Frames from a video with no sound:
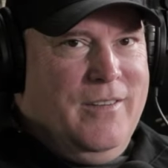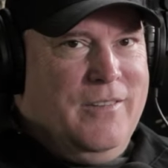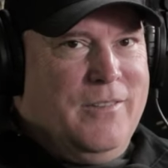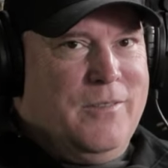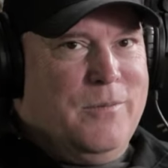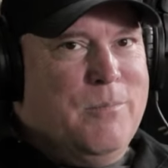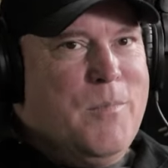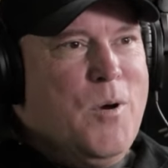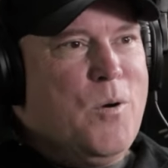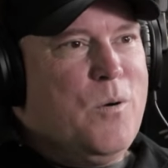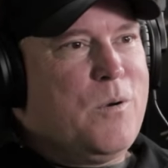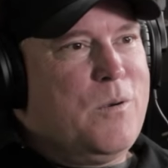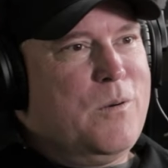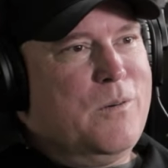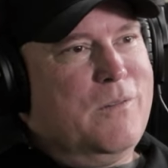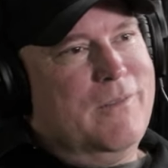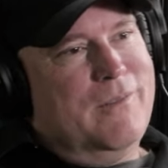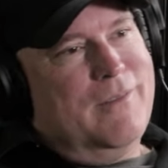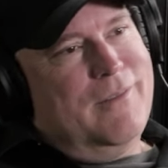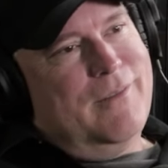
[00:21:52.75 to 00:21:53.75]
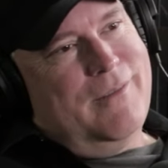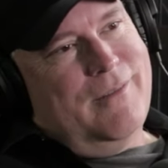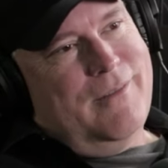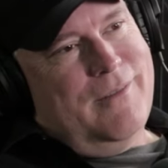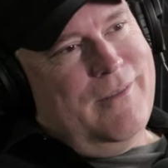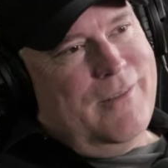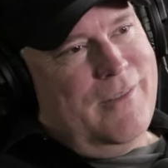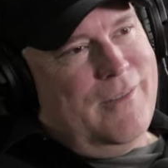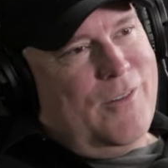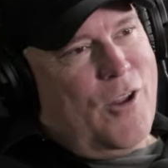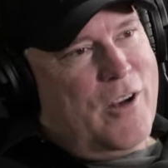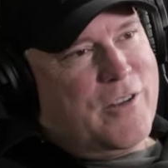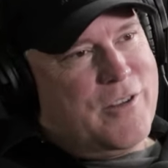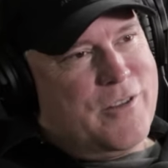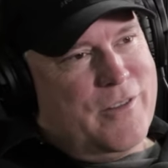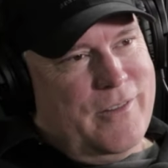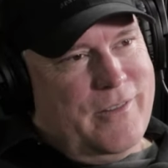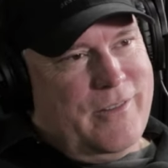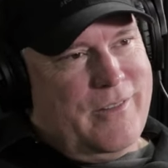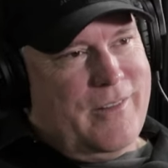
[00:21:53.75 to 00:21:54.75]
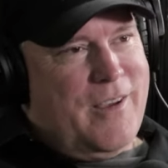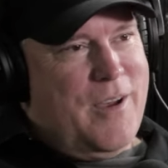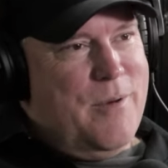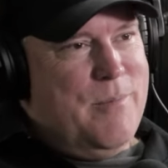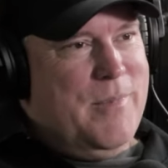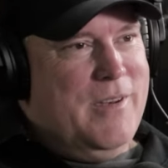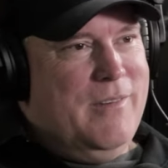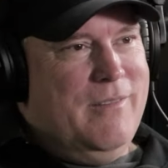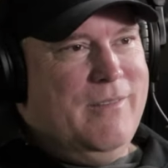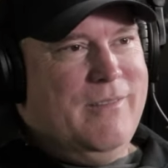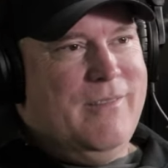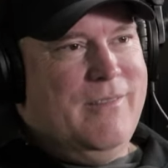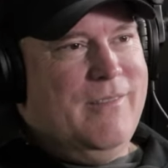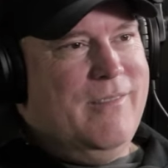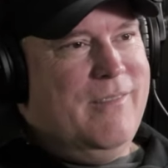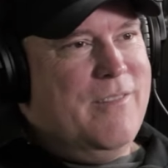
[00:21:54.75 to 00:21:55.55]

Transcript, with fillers: smoke launchers come in